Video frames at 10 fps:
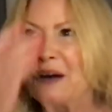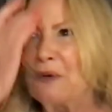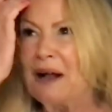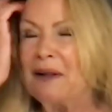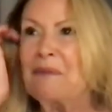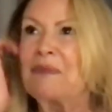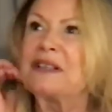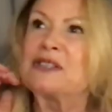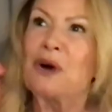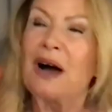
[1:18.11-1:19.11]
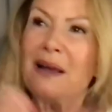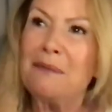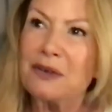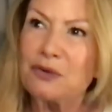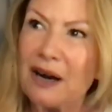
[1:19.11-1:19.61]
Well, so I
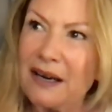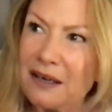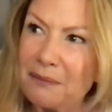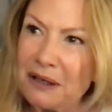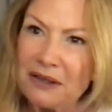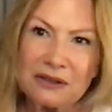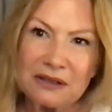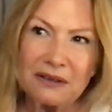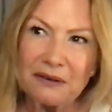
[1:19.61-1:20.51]
met Reiner because